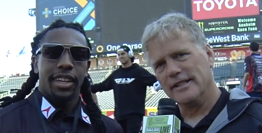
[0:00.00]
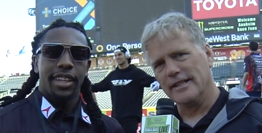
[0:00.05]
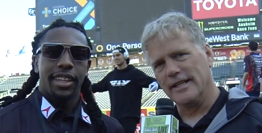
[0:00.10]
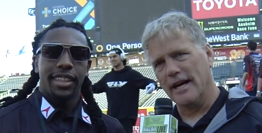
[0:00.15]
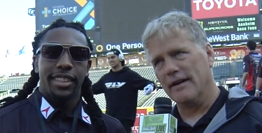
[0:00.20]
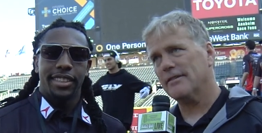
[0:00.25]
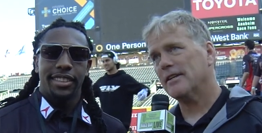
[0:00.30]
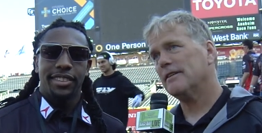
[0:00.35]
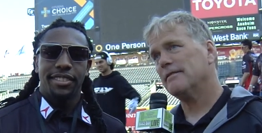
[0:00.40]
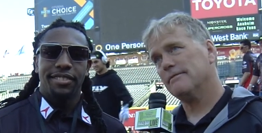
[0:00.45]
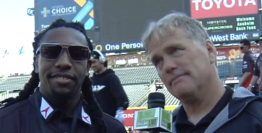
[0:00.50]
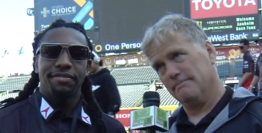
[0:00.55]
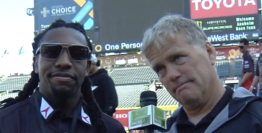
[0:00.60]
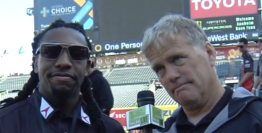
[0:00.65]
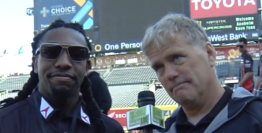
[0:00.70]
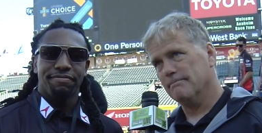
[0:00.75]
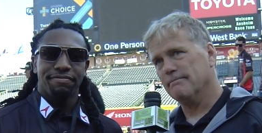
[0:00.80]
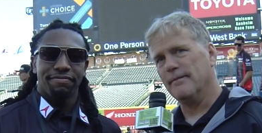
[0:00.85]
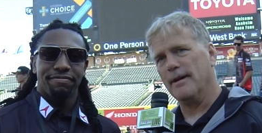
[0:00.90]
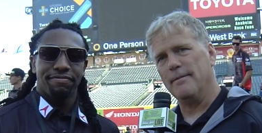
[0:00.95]
Speaker 1: Tevin,
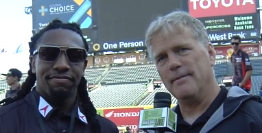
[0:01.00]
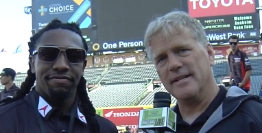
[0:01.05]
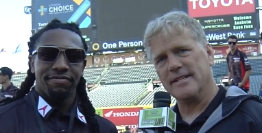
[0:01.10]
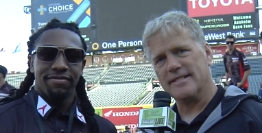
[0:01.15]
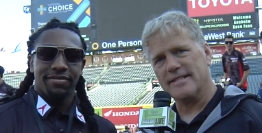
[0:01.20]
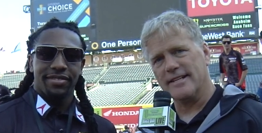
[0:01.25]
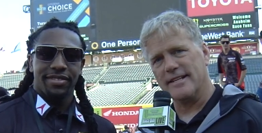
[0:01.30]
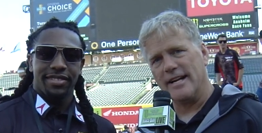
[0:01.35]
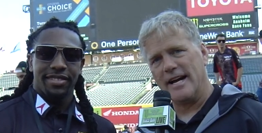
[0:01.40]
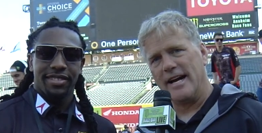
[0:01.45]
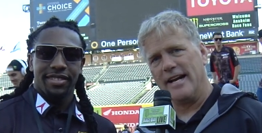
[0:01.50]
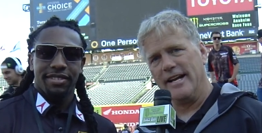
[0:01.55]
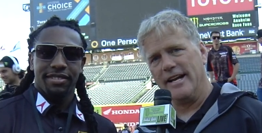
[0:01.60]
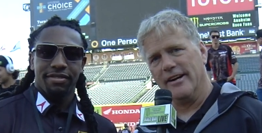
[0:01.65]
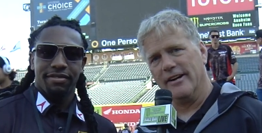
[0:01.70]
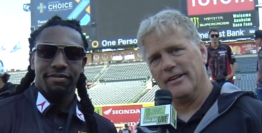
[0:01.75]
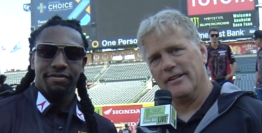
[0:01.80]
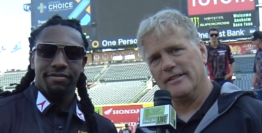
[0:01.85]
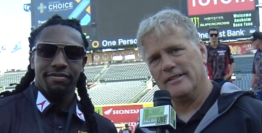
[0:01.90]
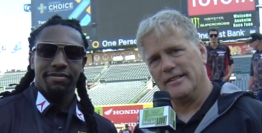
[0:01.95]
maybe it's the night
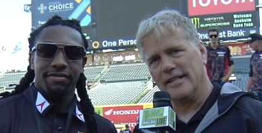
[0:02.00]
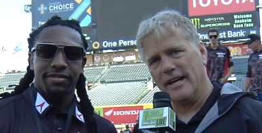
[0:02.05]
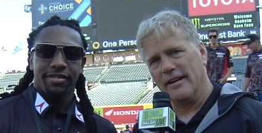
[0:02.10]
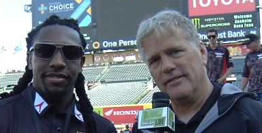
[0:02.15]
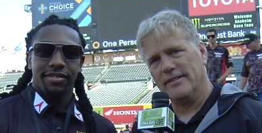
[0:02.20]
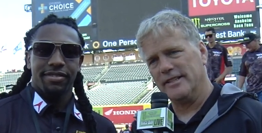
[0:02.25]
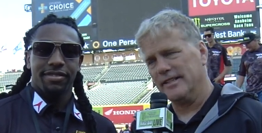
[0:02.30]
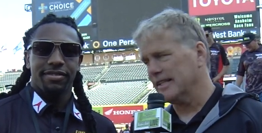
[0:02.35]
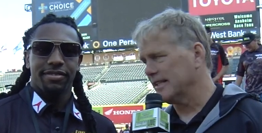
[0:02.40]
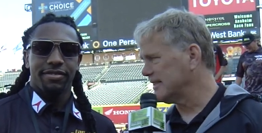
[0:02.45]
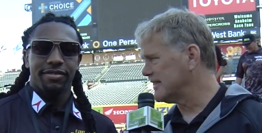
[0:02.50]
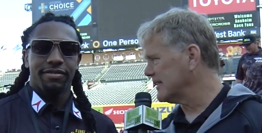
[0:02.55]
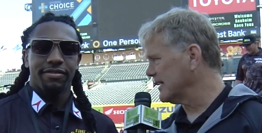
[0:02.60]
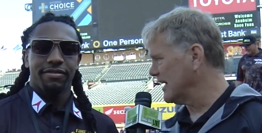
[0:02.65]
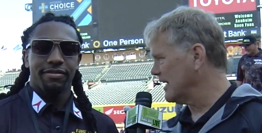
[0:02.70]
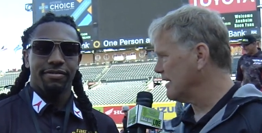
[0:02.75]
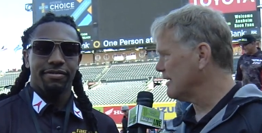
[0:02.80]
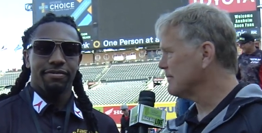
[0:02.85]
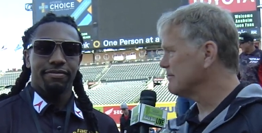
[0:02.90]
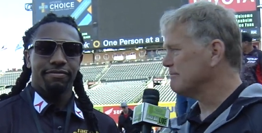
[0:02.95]
here, Tevin, that
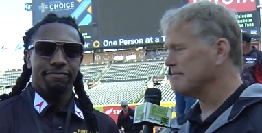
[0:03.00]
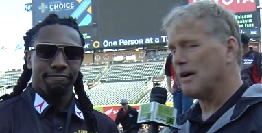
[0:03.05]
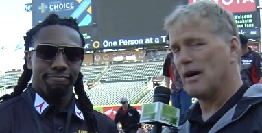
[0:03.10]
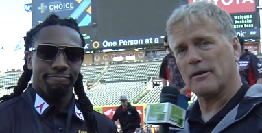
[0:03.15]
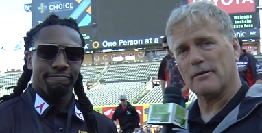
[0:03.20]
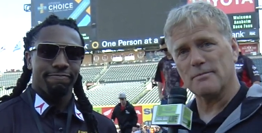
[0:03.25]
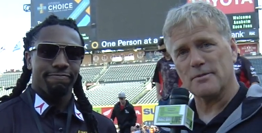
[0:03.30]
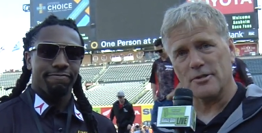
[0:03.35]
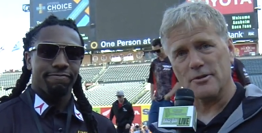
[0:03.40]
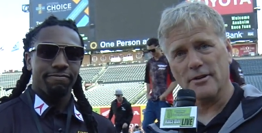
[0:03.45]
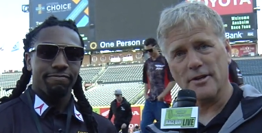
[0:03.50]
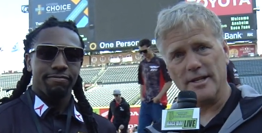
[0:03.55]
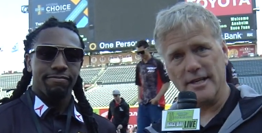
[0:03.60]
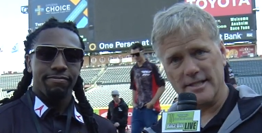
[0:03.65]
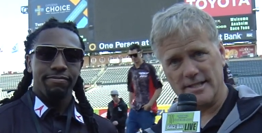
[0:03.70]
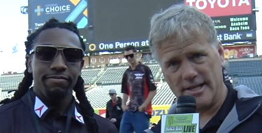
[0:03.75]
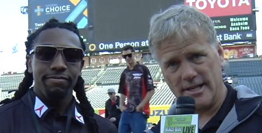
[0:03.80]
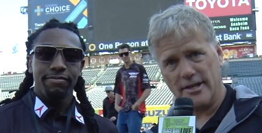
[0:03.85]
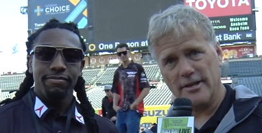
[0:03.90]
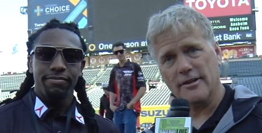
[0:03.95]
uh, Malcolm Stewart
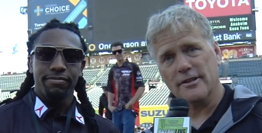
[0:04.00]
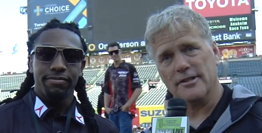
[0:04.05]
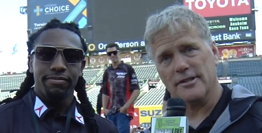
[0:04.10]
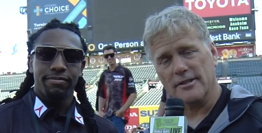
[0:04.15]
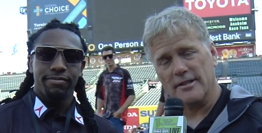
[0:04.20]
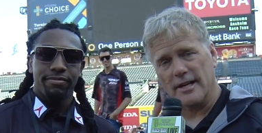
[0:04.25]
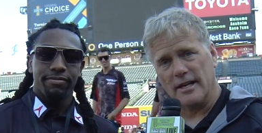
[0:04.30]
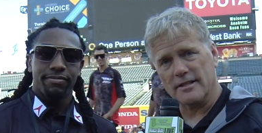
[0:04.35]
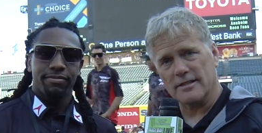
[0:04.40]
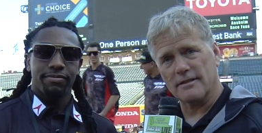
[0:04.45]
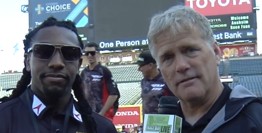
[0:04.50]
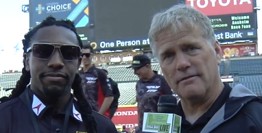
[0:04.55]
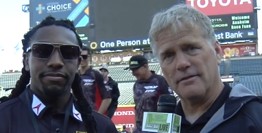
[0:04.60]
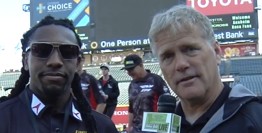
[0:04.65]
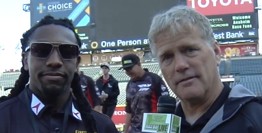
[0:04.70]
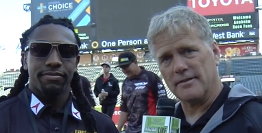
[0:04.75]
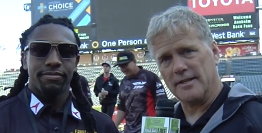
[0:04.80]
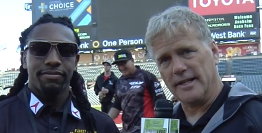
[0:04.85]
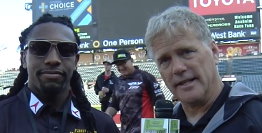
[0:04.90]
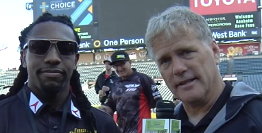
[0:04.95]
does it here in
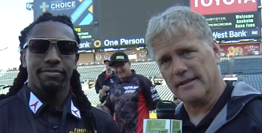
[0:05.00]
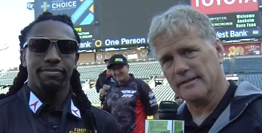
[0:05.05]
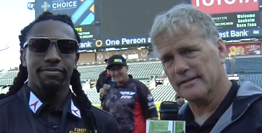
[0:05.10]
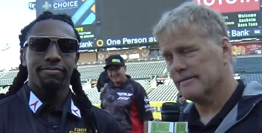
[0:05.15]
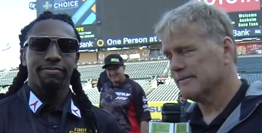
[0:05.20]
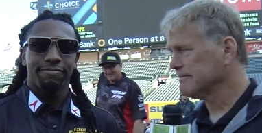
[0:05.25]
2015.